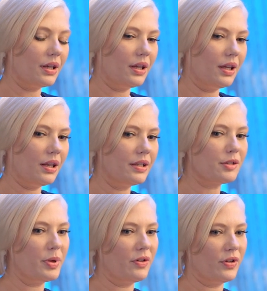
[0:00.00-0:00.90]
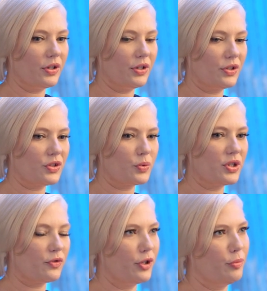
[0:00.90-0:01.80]
it is a bit of a
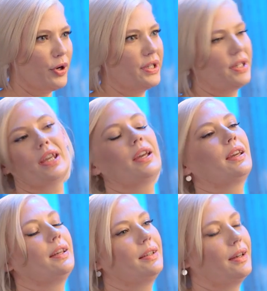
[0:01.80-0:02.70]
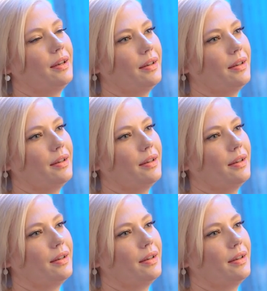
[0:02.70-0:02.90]
switch for your brain to think in